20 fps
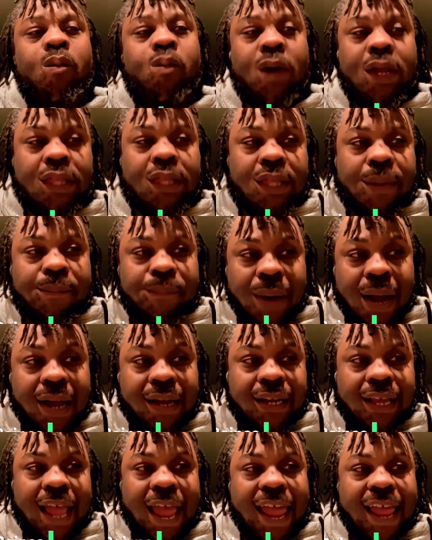with the
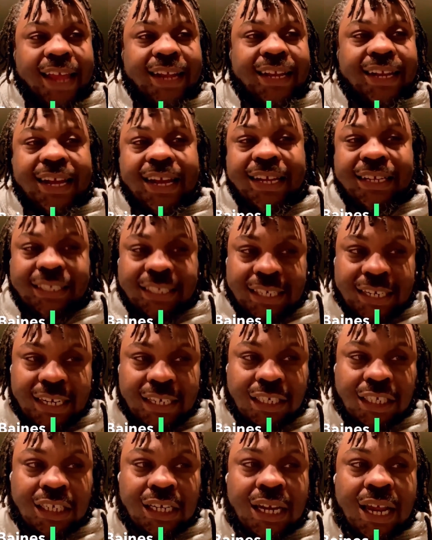money and the
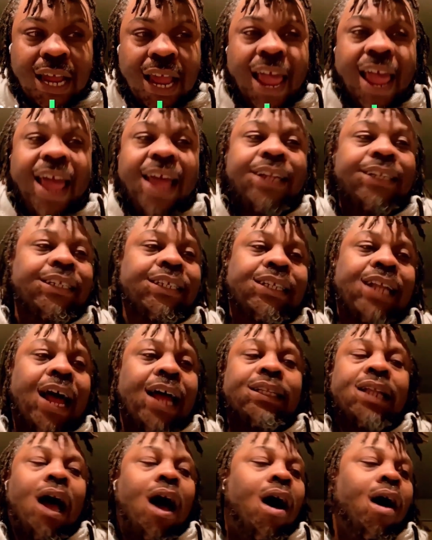attention. And it's like,
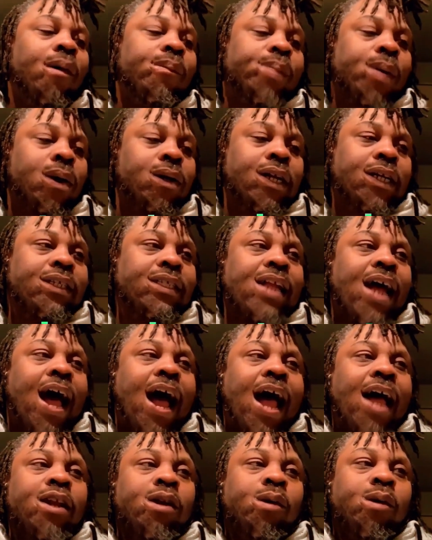no, bro, that's not
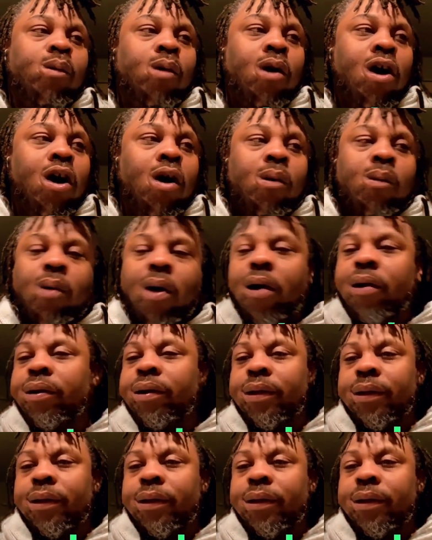how the world works.